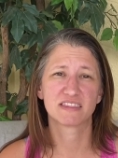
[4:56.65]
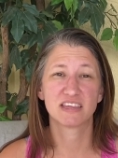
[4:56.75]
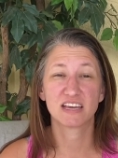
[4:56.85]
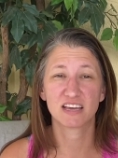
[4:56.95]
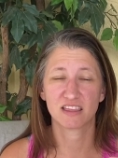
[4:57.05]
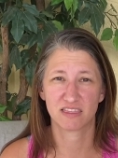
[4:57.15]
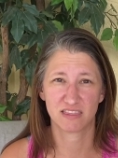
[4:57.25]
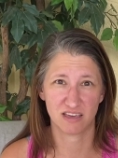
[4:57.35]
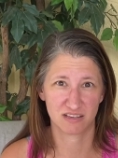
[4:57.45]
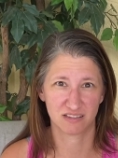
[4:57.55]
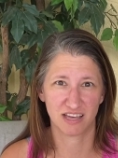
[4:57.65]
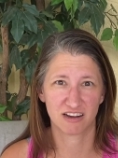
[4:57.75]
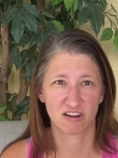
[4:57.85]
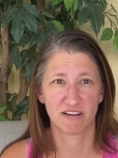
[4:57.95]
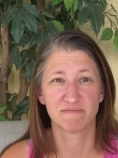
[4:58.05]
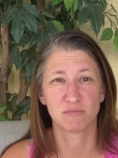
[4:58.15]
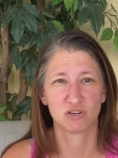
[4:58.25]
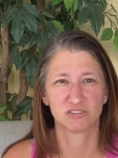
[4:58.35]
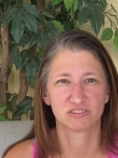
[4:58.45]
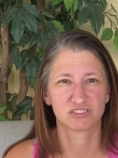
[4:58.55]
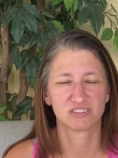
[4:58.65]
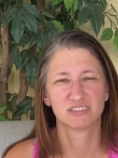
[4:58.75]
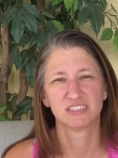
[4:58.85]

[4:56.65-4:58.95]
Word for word: thick, thick layer of mulch.